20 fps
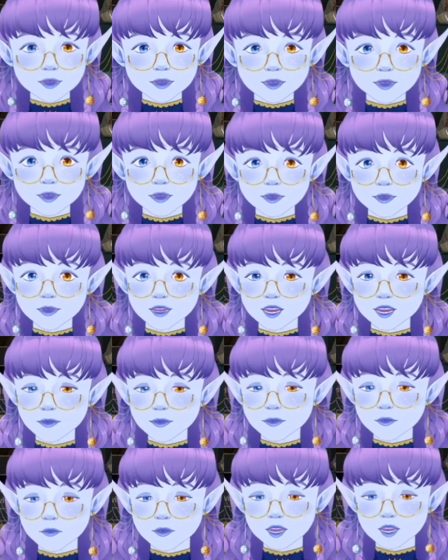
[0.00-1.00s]
the guests are
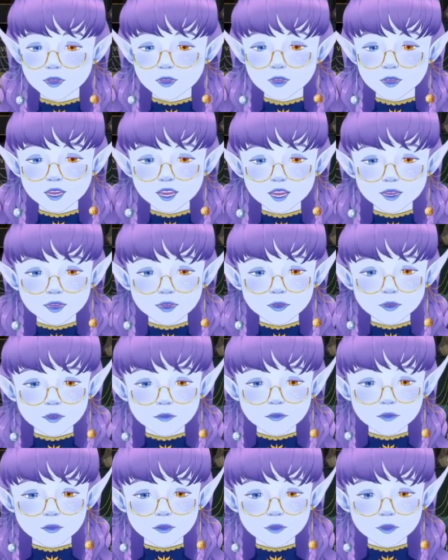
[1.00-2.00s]
mingling, and
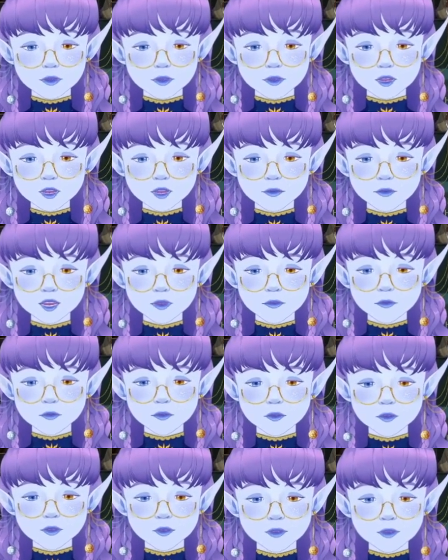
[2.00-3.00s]
servants scurry around with
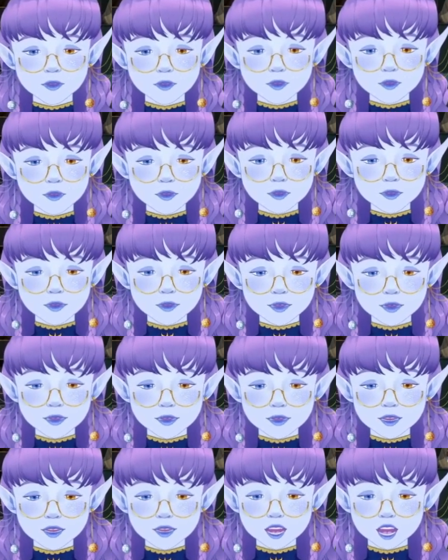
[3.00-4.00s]
loaded dishes.
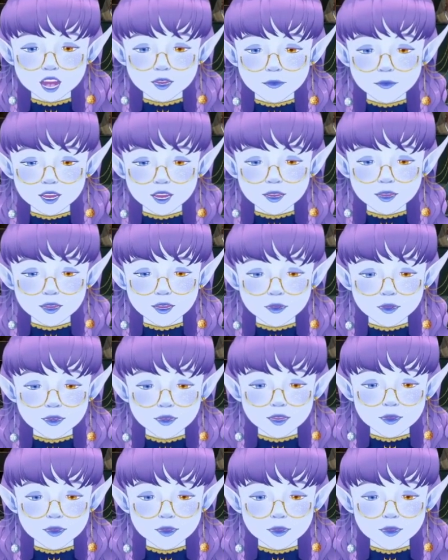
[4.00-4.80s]
I'm pacing around in